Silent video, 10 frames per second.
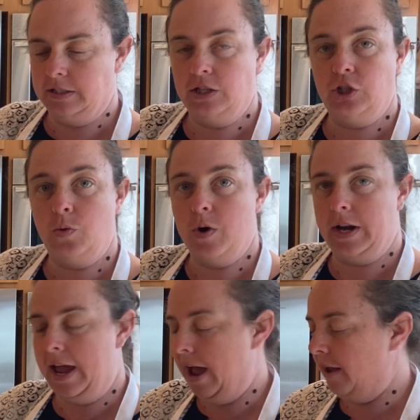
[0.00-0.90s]
that you want
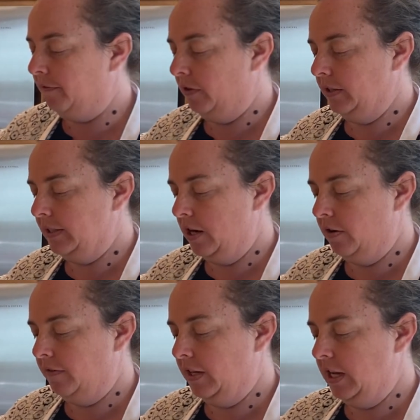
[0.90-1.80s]
to add for the center
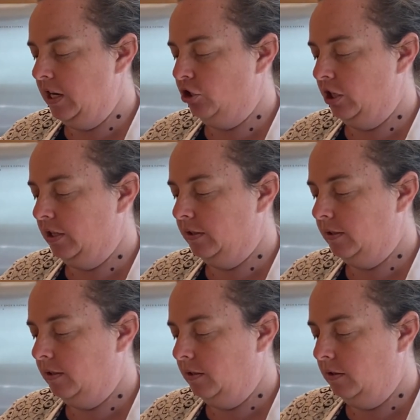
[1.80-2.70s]
of the quiches.